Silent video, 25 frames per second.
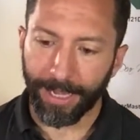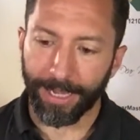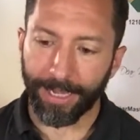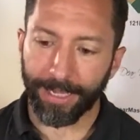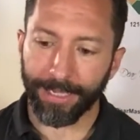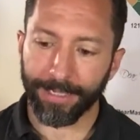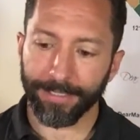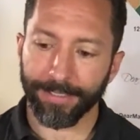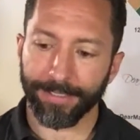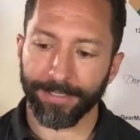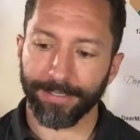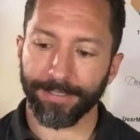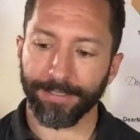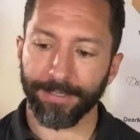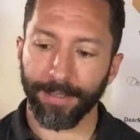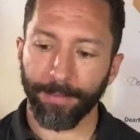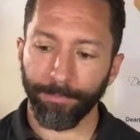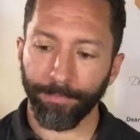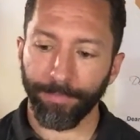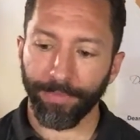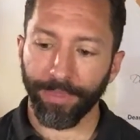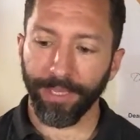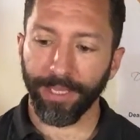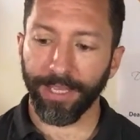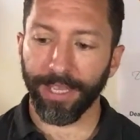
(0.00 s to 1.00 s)

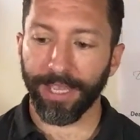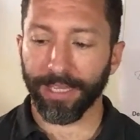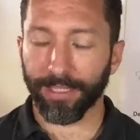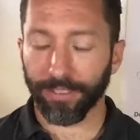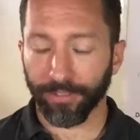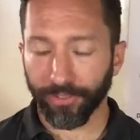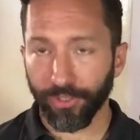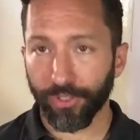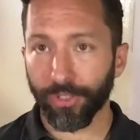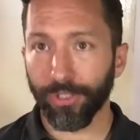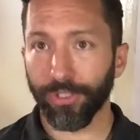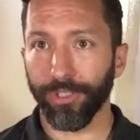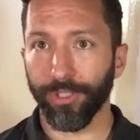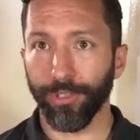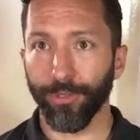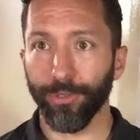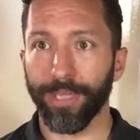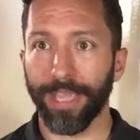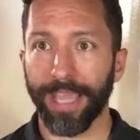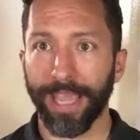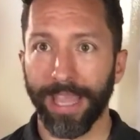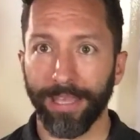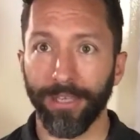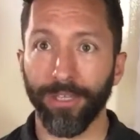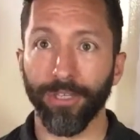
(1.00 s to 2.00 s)
Something else you
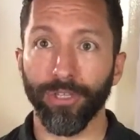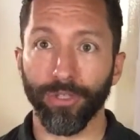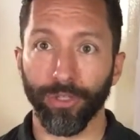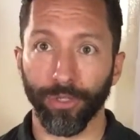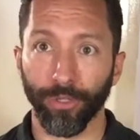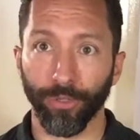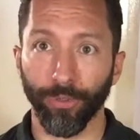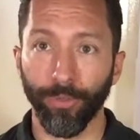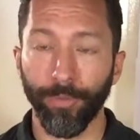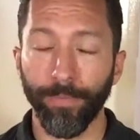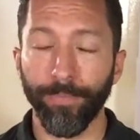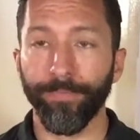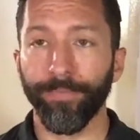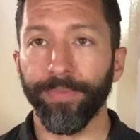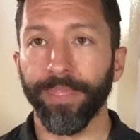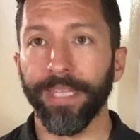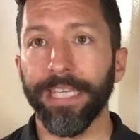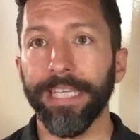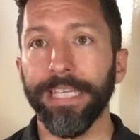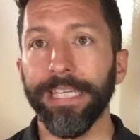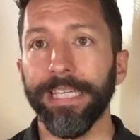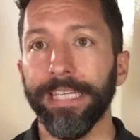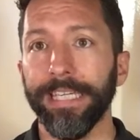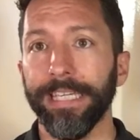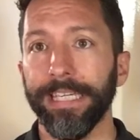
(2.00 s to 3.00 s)
can do
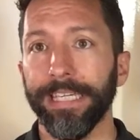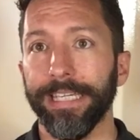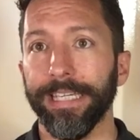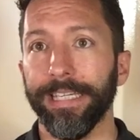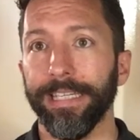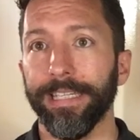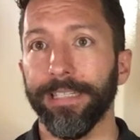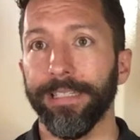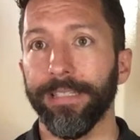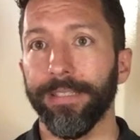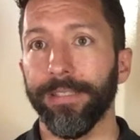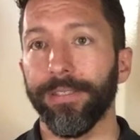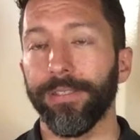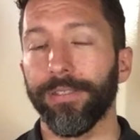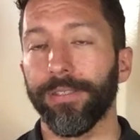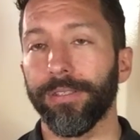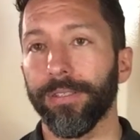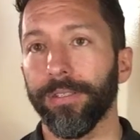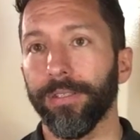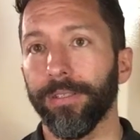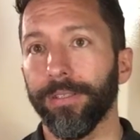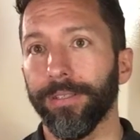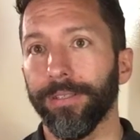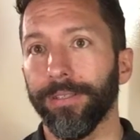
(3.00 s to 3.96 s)
is